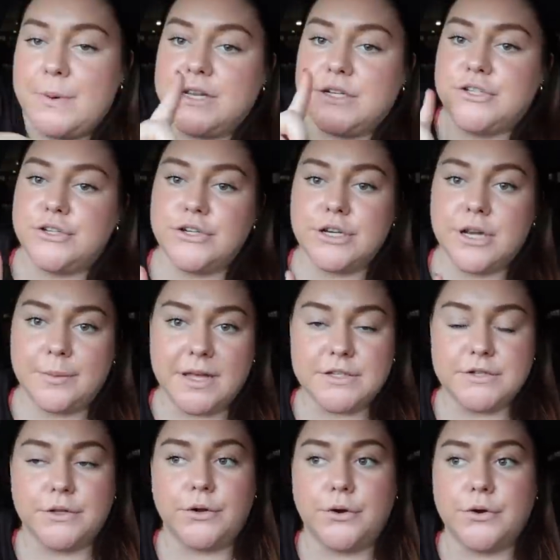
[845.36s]
went to a
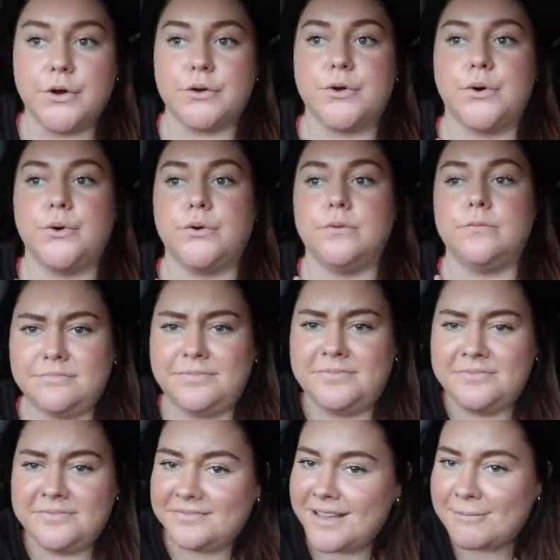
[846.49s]
place on the Gold Coast called
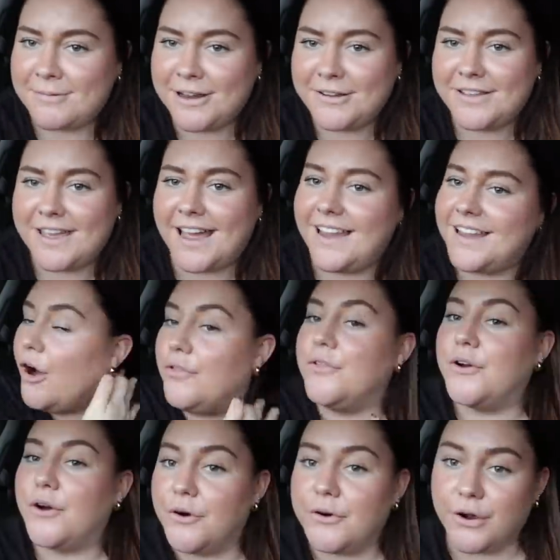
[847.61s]
on
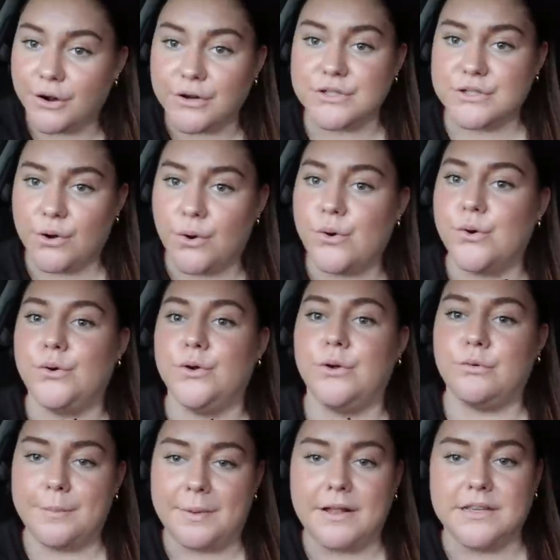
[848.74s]
the Gold Coast called
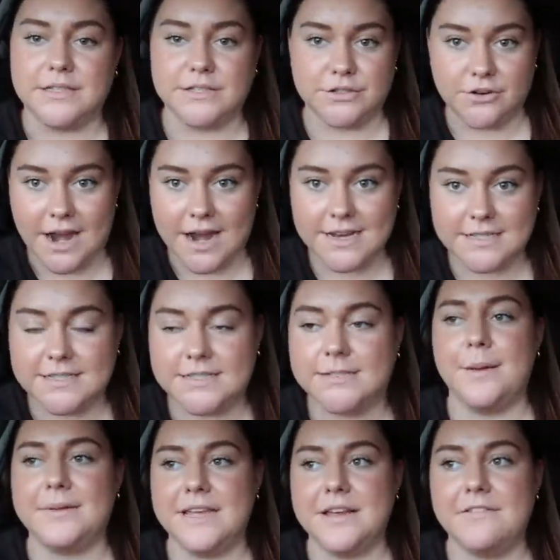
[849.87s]
Rebellious Grace.
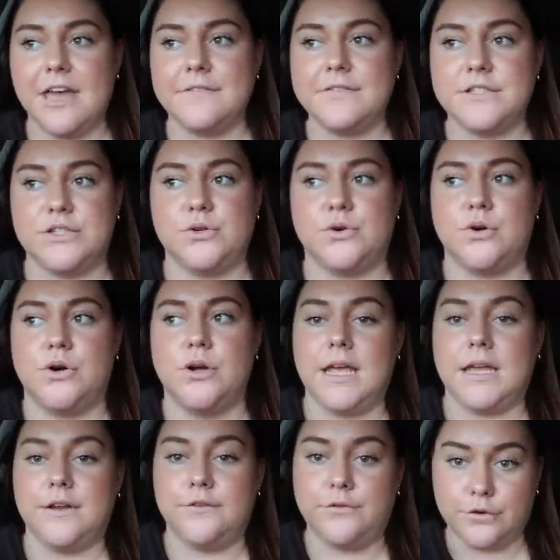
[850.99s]
I believe they have a store
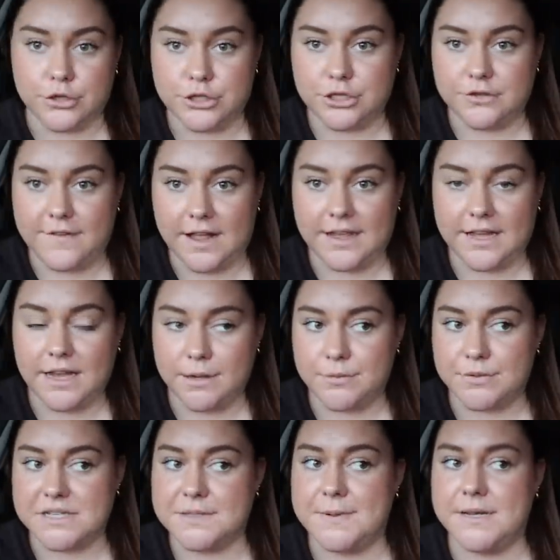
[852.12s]
in Fortitude Valley in
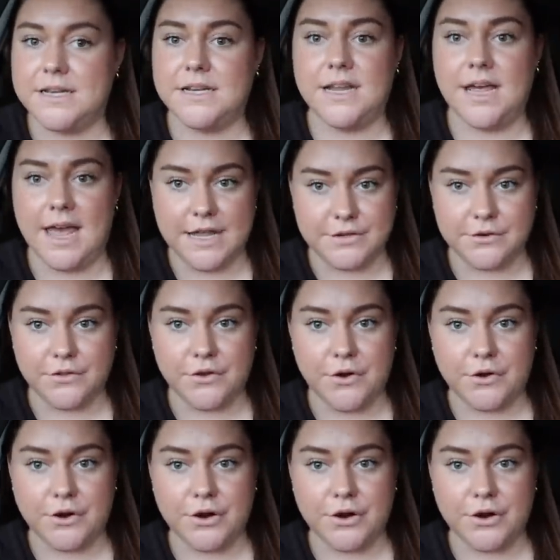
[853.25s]
Brisbane and on the Gold